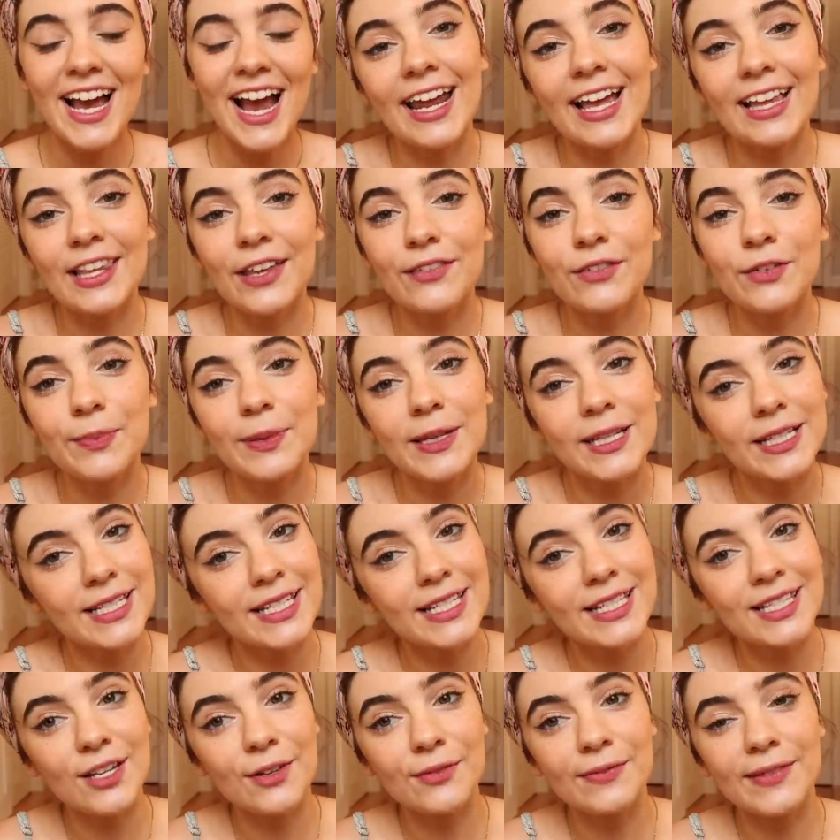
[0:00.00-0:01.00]
I love you
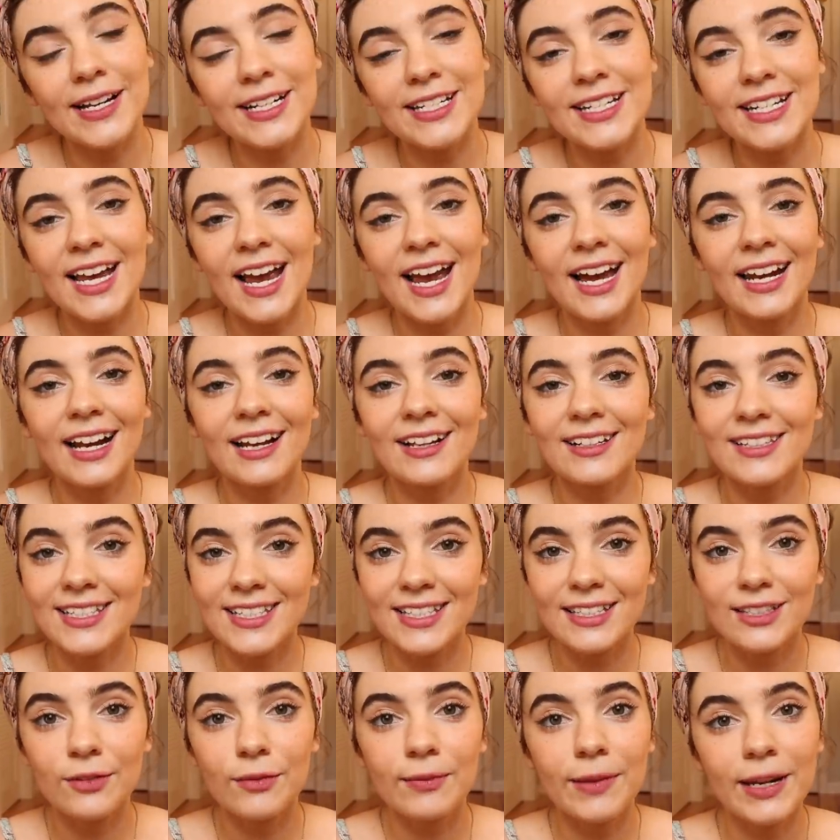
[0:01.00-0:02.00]
Pixies so much, and I'll
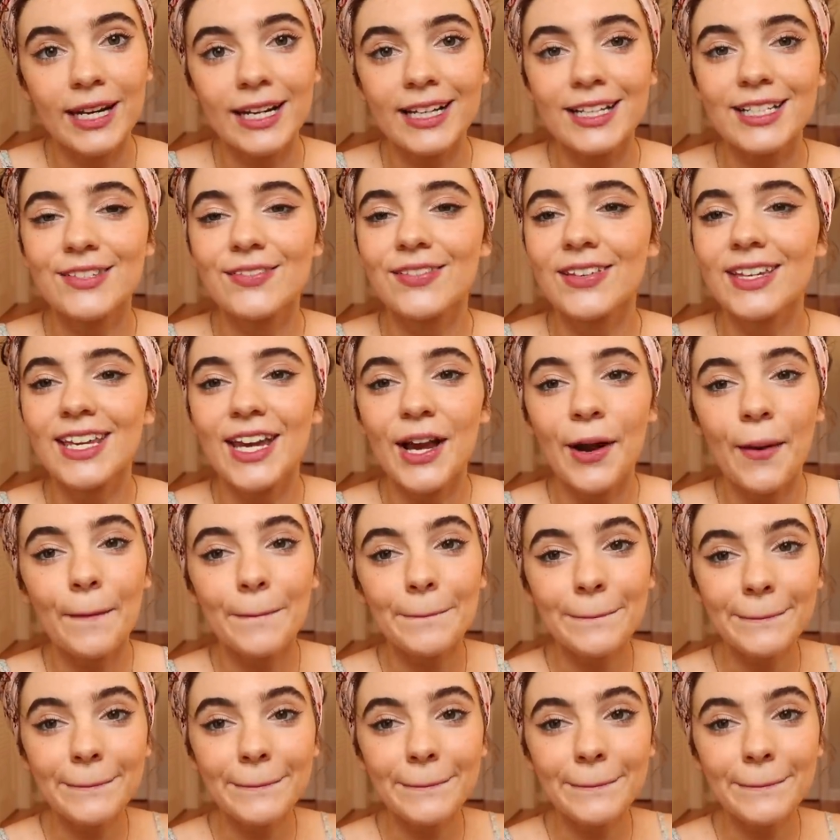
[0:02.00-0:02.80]
see you in my next video.